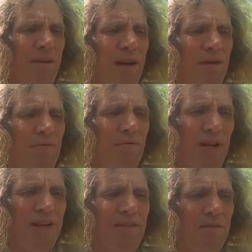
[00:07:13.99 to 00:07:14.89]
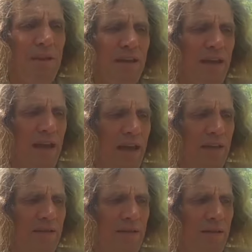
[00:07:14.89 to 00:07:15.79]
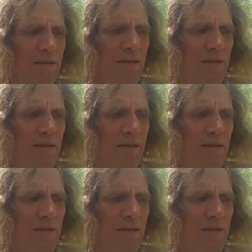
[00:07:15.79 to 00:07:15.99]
can I reasonably negate